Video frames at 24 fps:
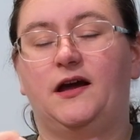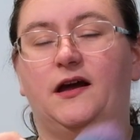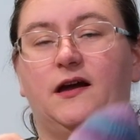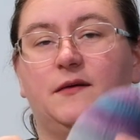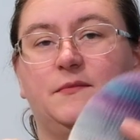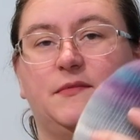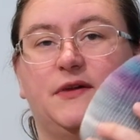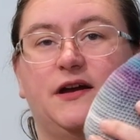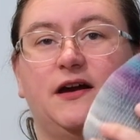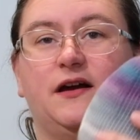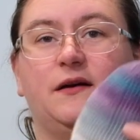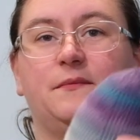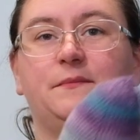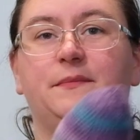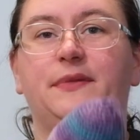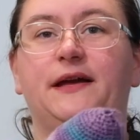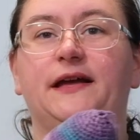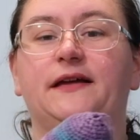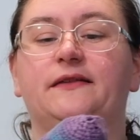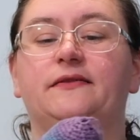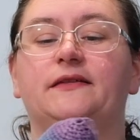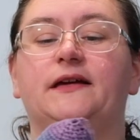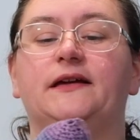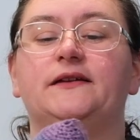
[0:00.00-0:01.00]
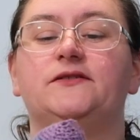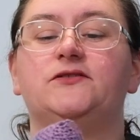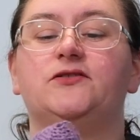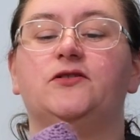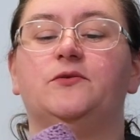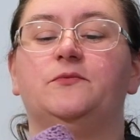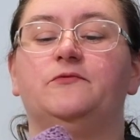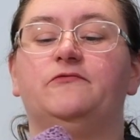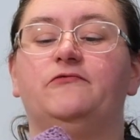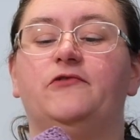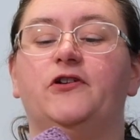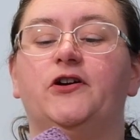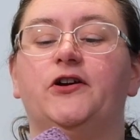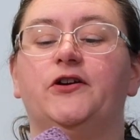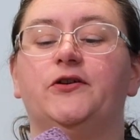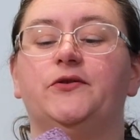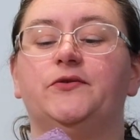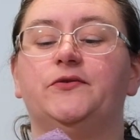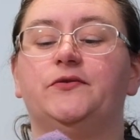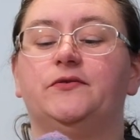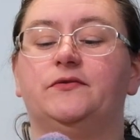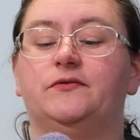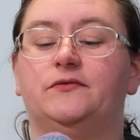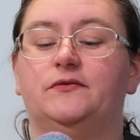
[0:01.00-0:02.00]
I might unpick that top
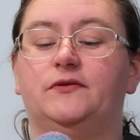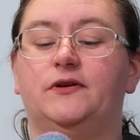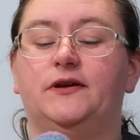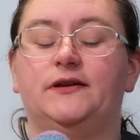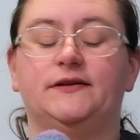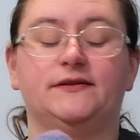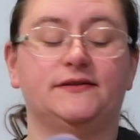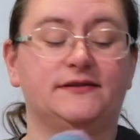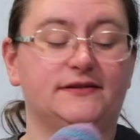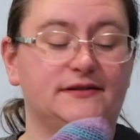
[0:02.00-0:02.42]
row and